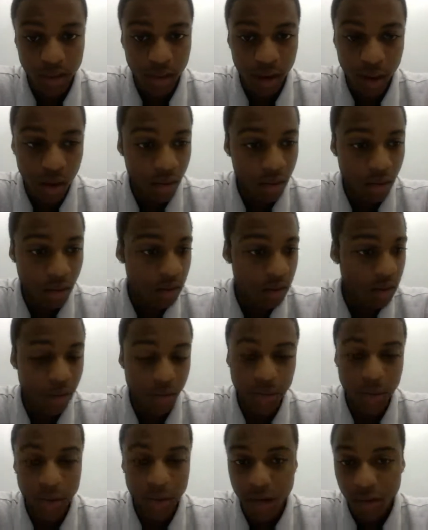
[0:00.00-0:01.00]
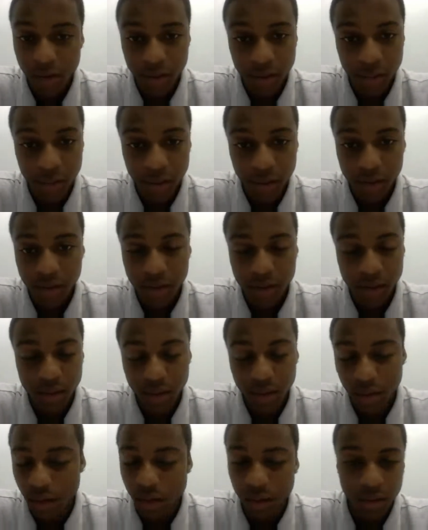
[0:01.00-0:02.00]
all the different governments
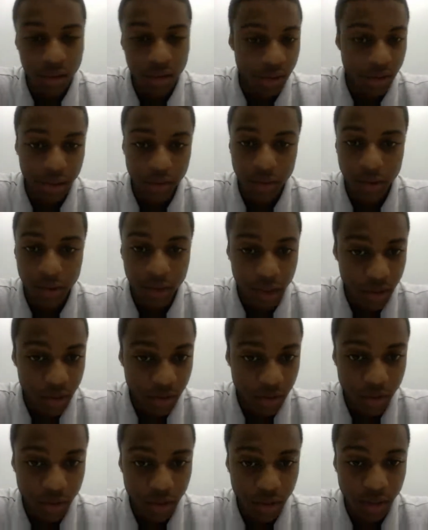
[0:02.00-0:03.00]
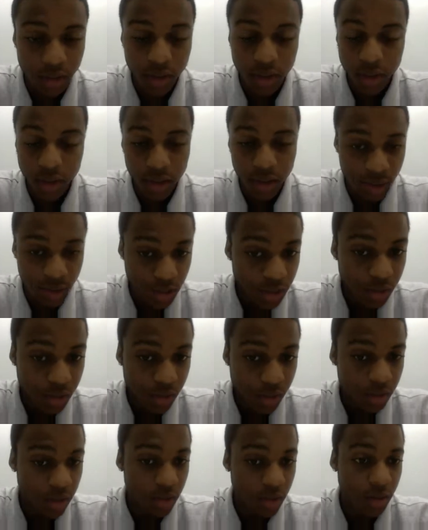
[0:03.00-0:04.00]
in all these different countries
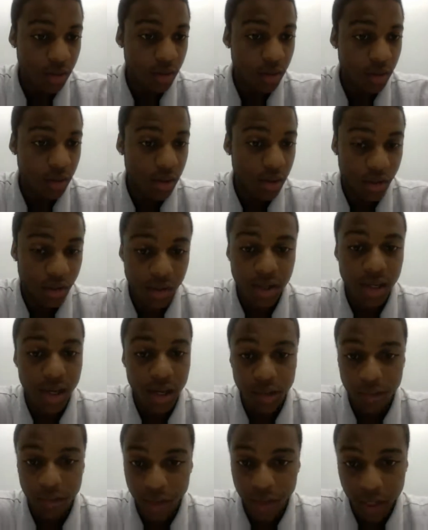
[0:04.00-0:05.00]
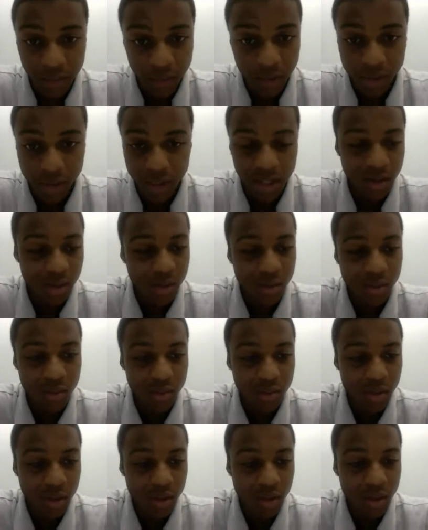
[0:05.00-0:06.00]
essentially trade out favors. They don't
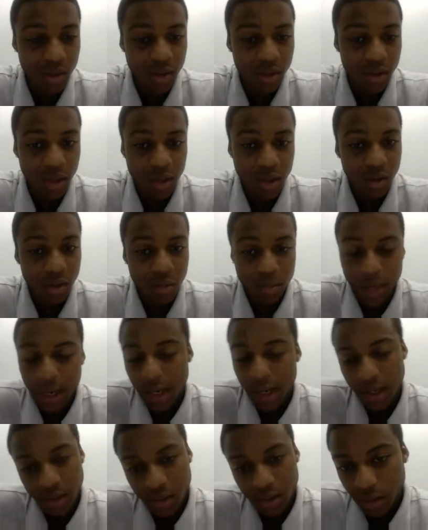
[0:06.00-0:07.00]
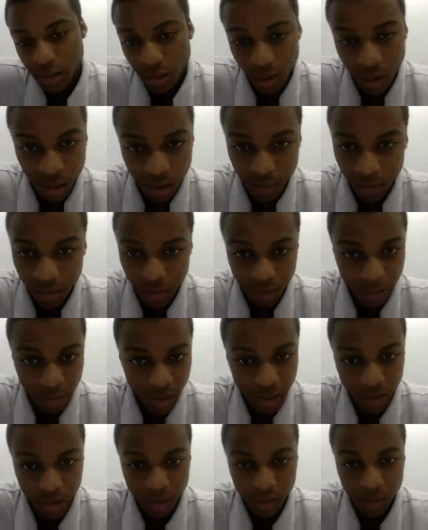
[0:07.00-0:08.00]
buy each other off with
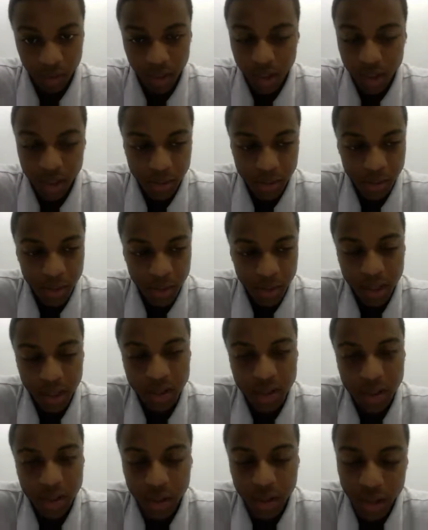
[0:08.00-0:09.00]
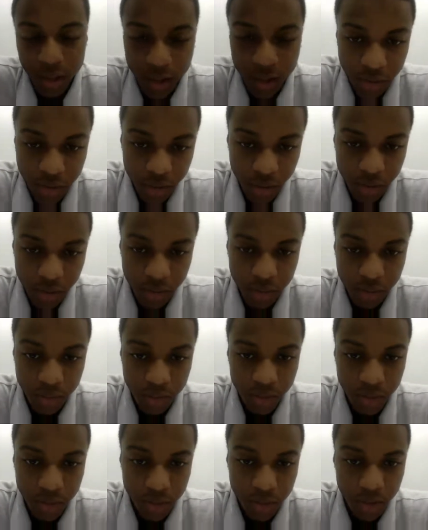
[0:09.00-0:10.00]
money, because money isn't an issue
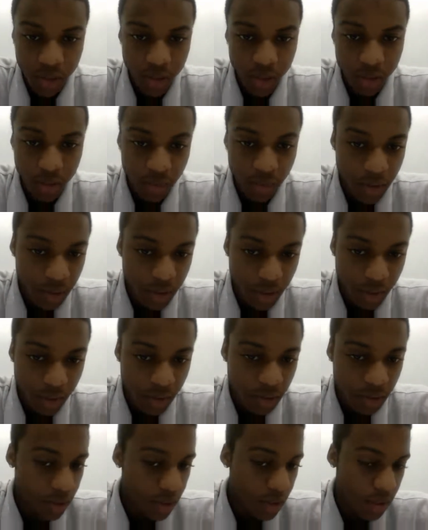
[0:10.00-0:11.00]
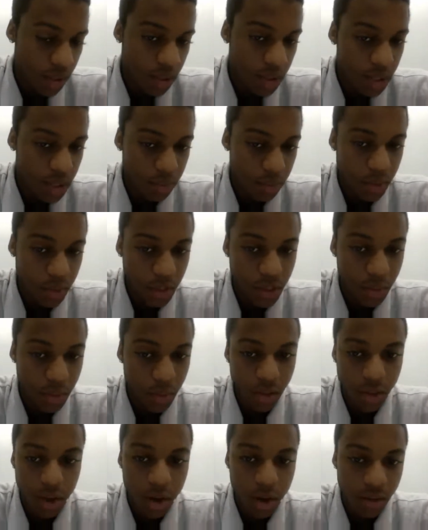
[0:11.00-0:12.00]
to these officials. They're going to get paid
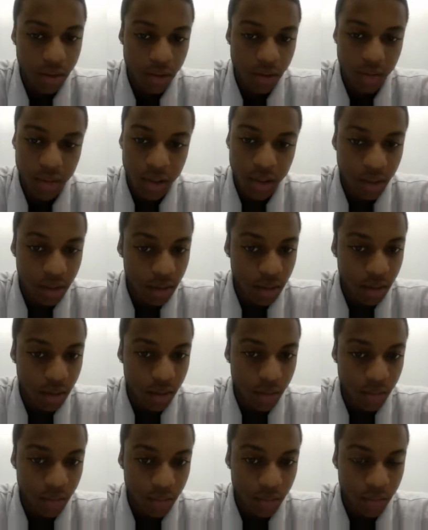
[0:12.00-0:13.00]
regardless of anything.